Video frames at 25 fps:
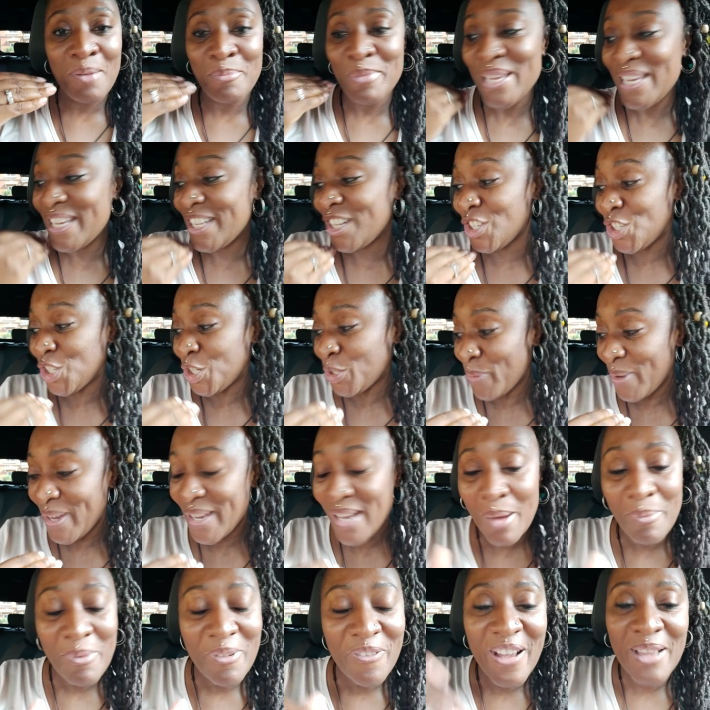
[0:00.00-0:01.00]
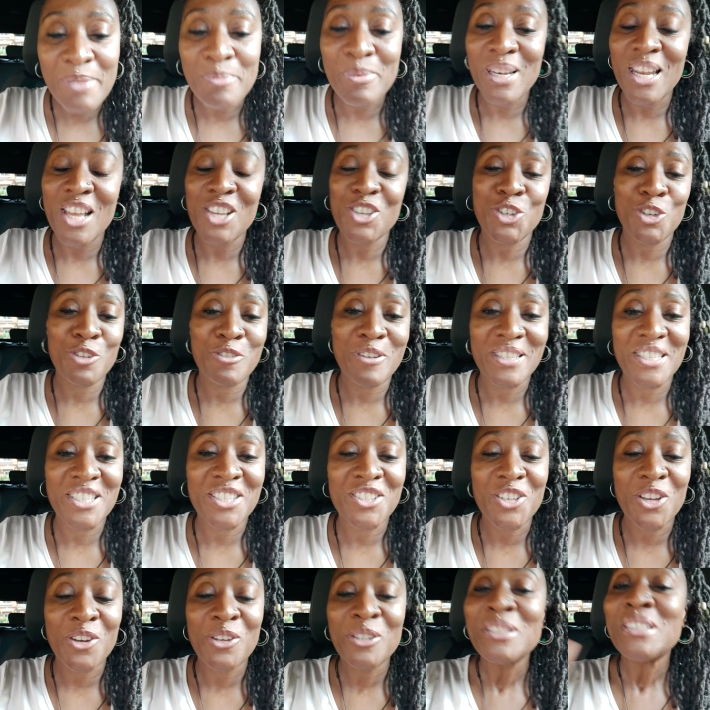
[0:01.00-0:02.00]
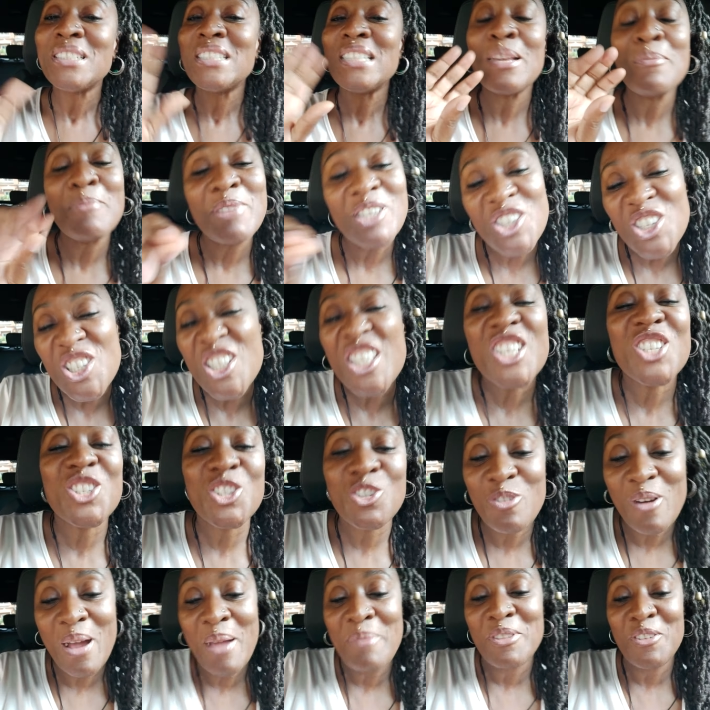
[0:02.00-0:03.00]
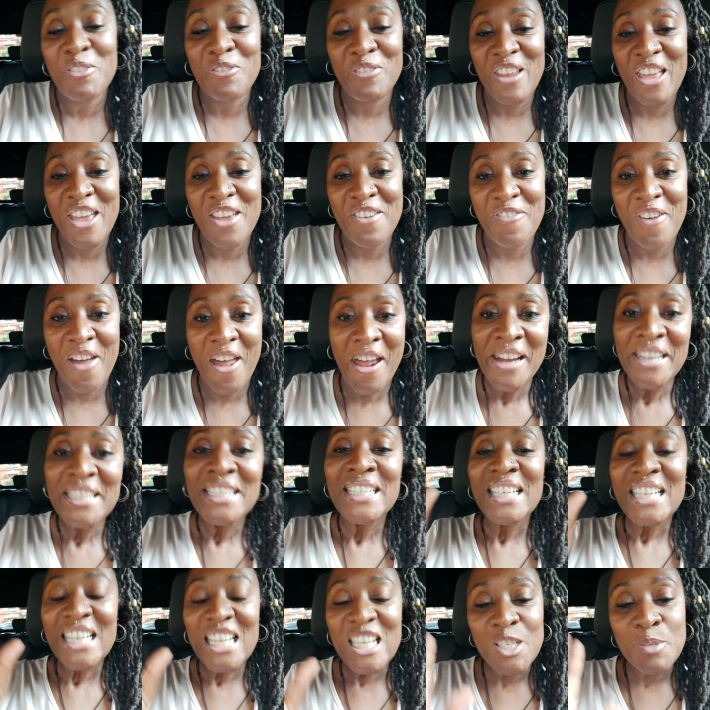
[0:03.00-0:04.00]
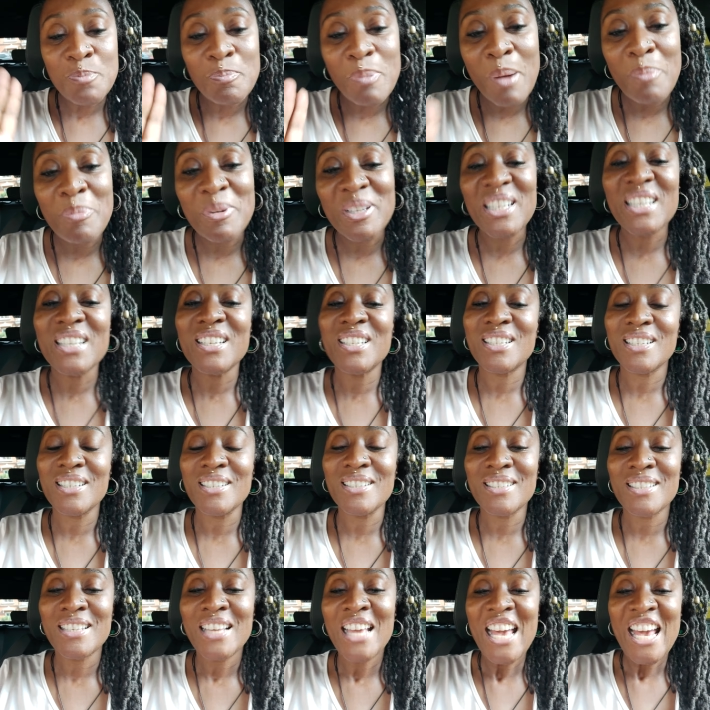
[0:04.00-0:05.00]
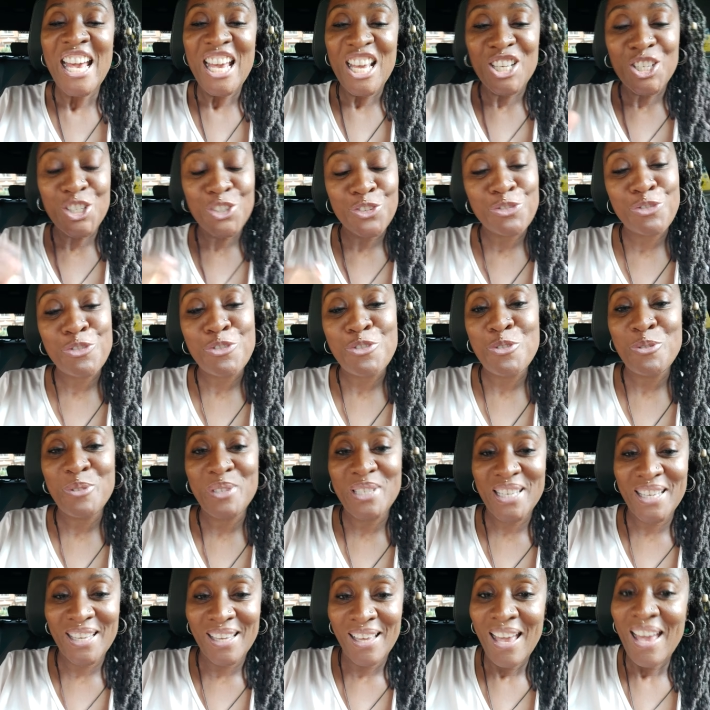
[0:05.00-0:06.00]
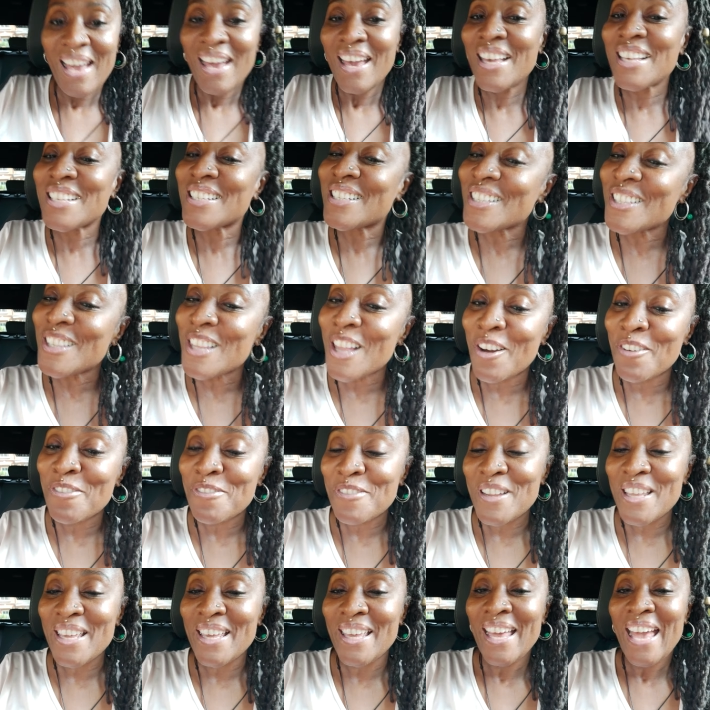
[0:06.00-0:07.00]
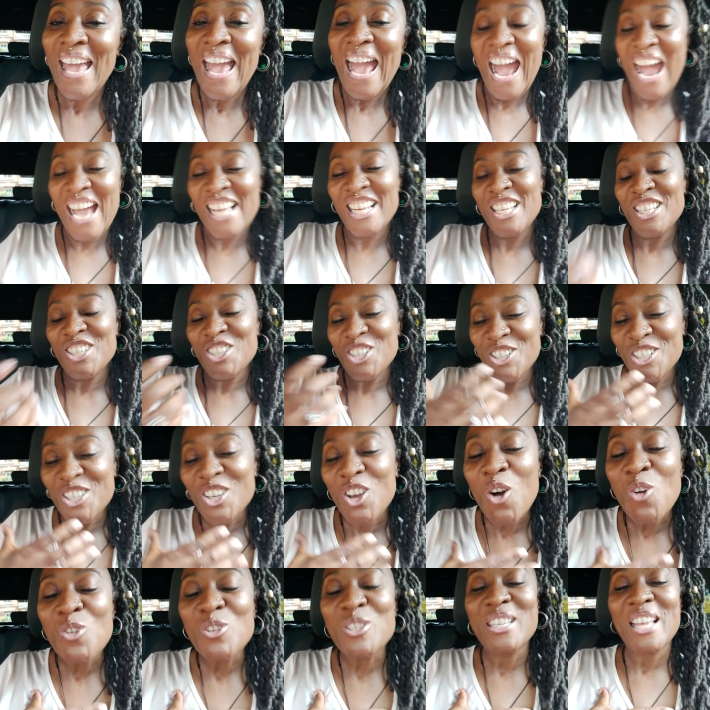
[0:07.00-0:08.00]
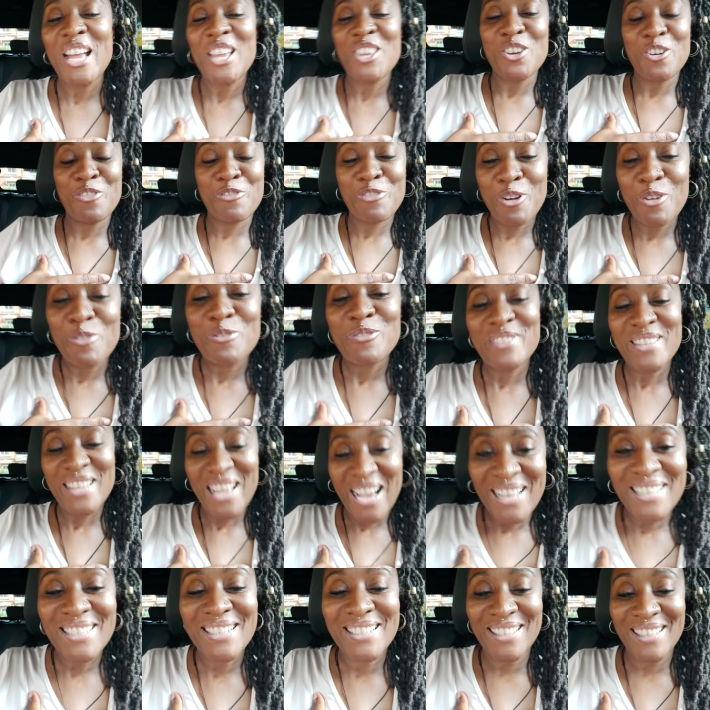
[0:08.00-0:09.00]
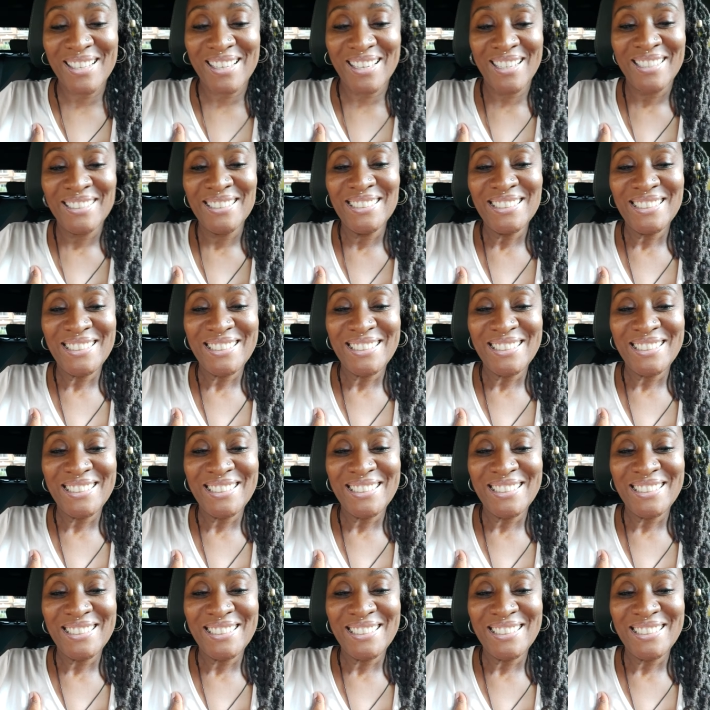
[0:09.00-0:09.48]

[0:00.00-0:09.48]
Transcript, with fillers: I'm eating a chewing gum. I've had my lunch already, so let me just describe the flavour. It's bubblicious, it's fruity, it's lovely, and it just goes down your throat nicely.